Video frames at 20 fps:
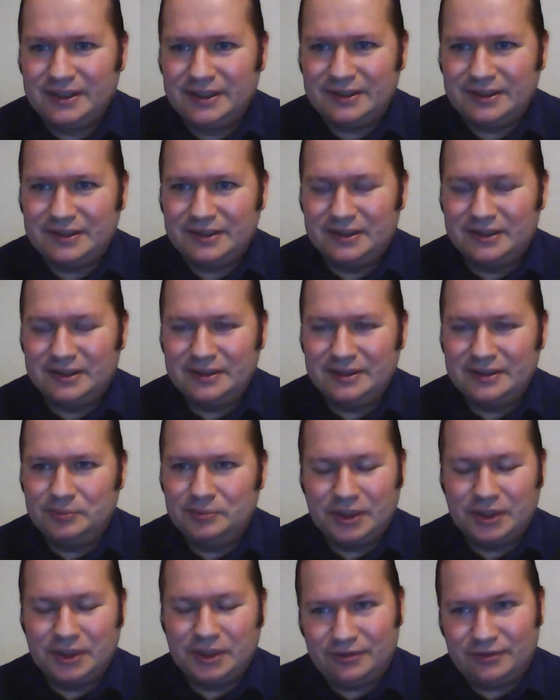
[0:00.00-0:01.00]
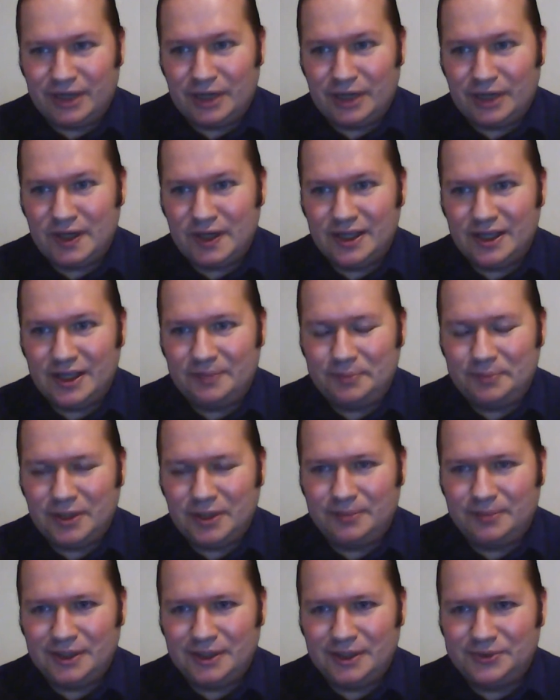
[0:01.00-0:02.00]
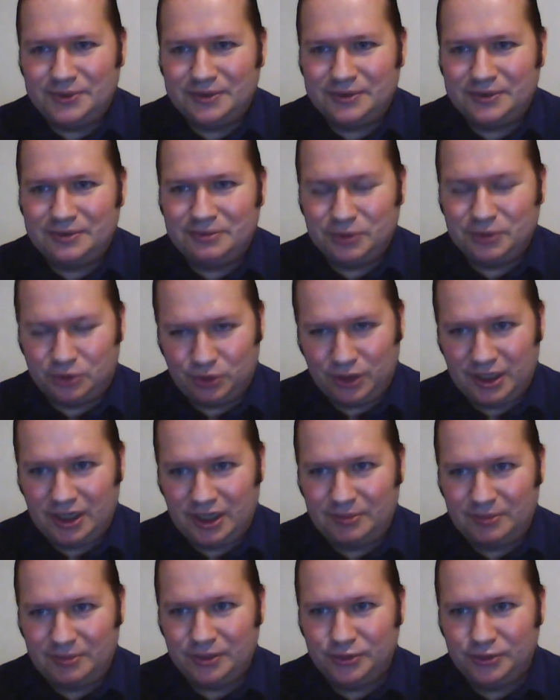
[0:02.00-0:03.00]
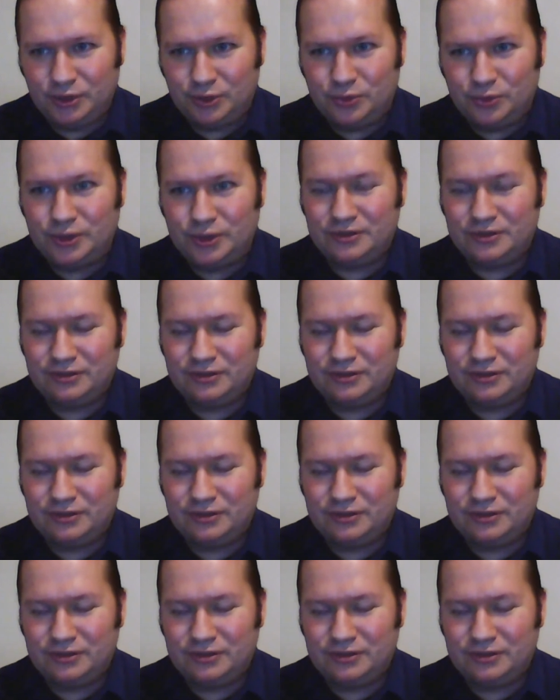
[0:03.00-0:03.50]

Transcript: But I'm very happy about to hear about your work.